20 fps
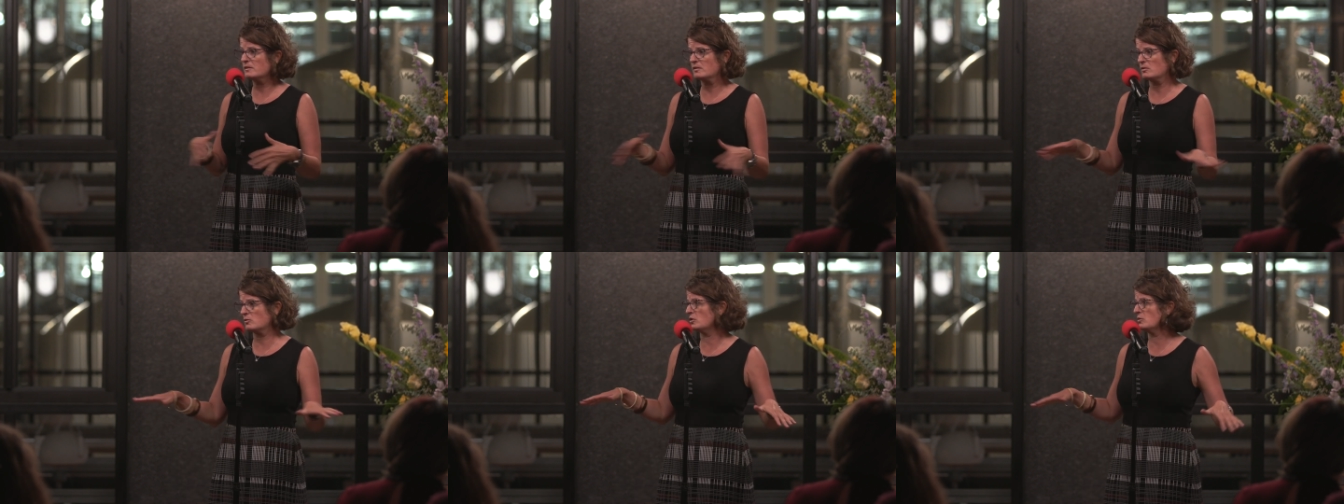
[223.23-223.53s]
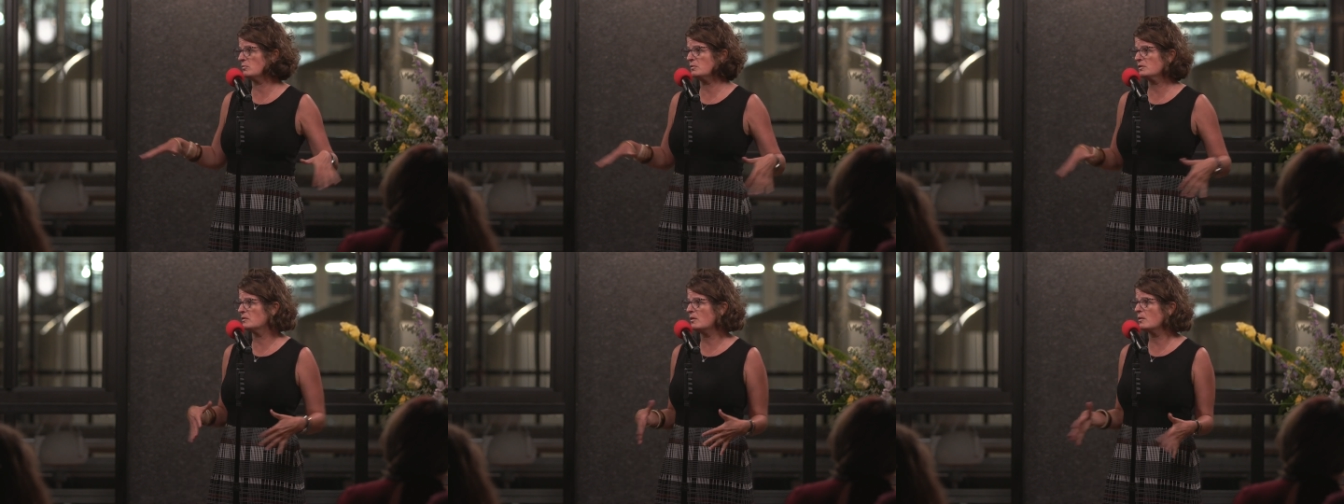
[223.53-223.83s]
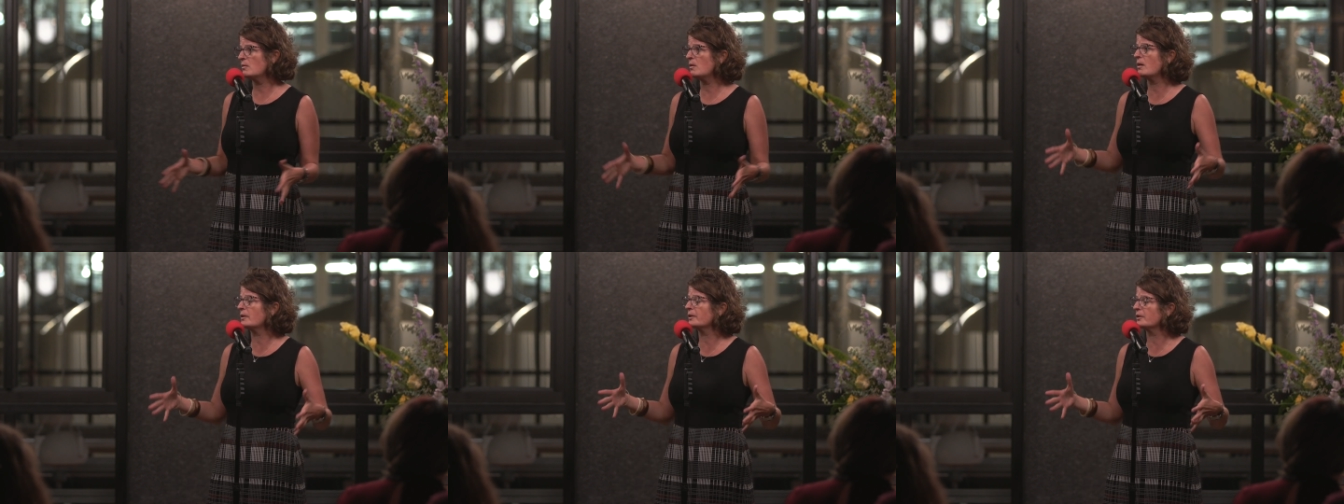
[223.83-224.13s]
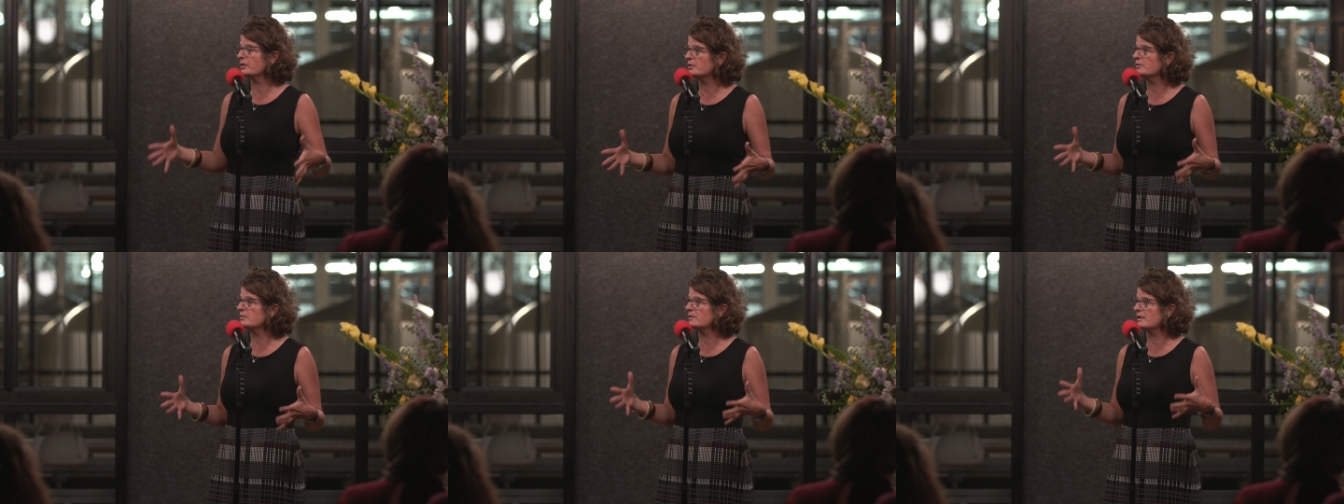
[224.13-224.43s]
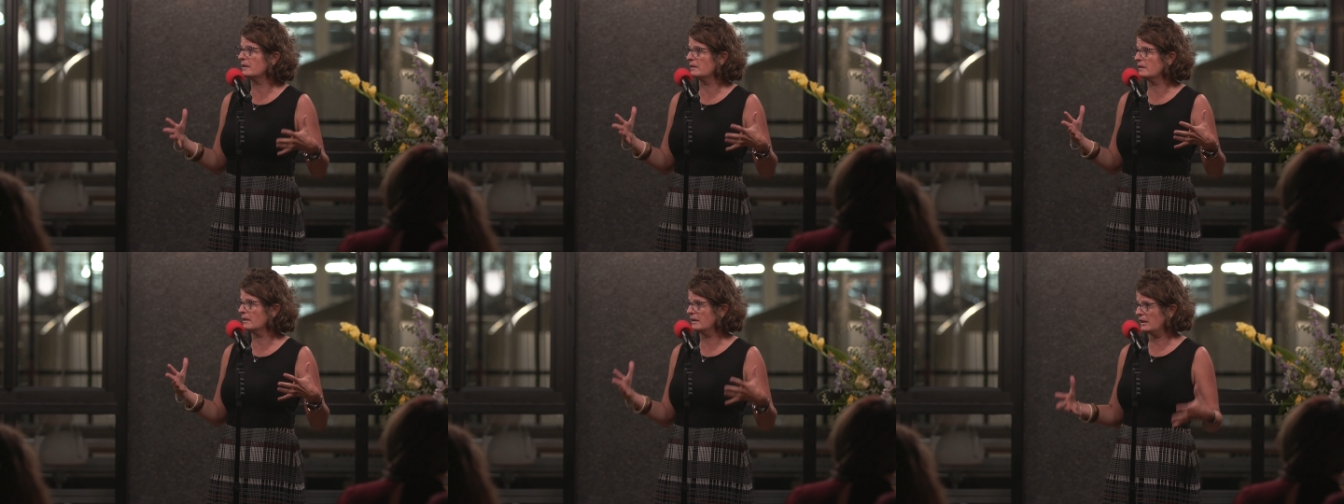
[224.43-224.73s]
So she was no longer
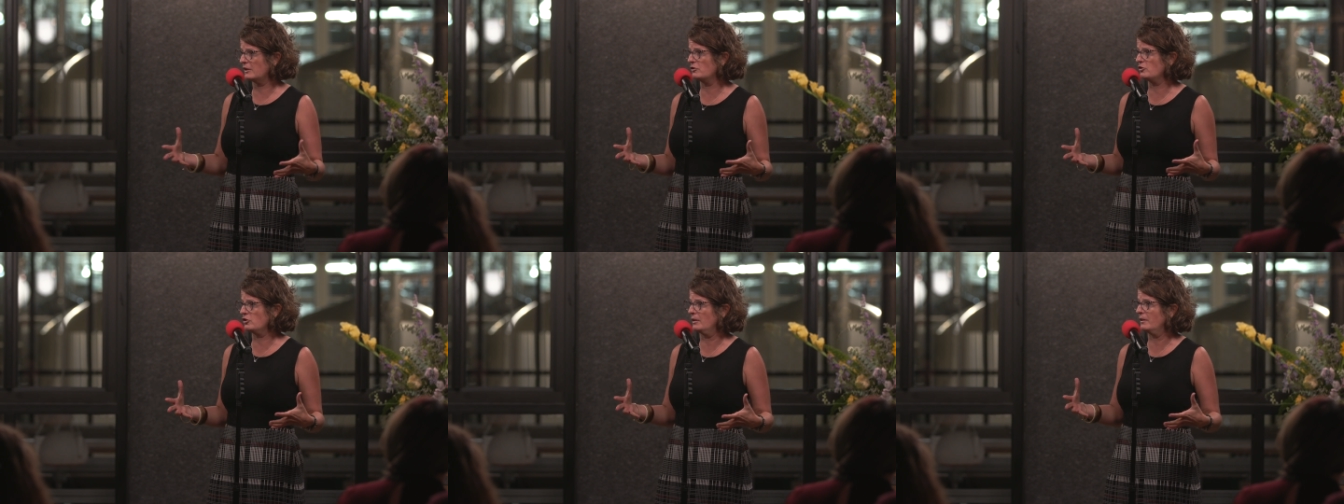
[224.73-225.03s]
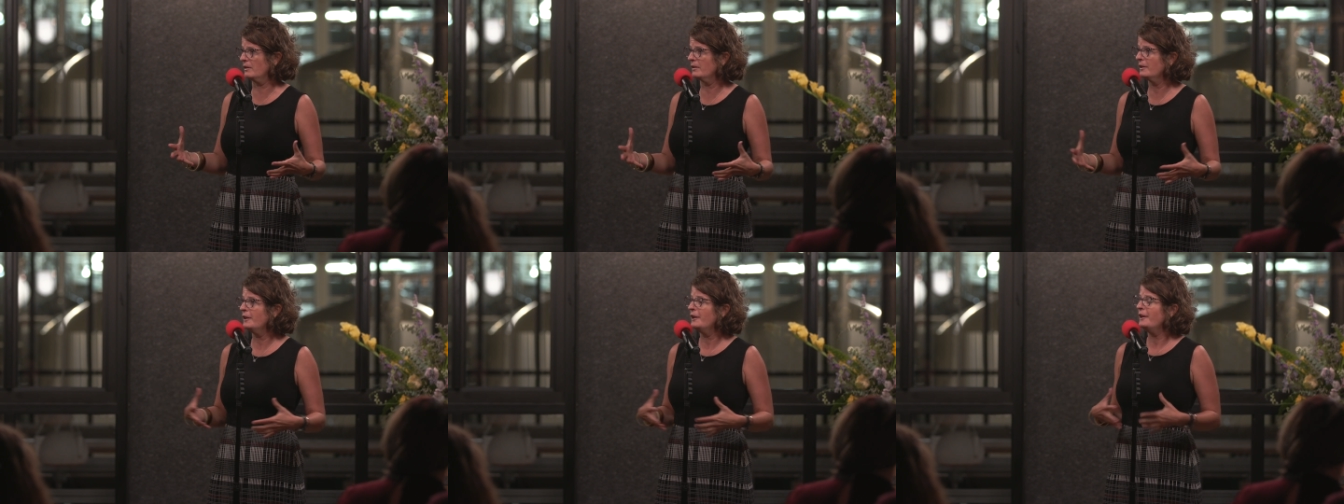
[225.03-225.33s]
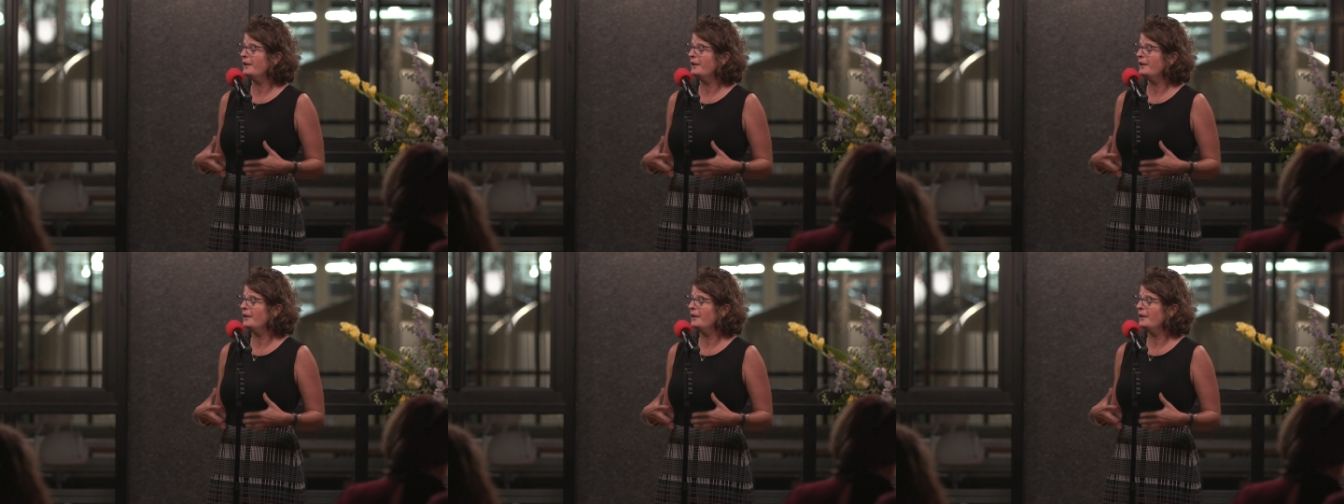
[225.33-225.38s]
using the kitchen.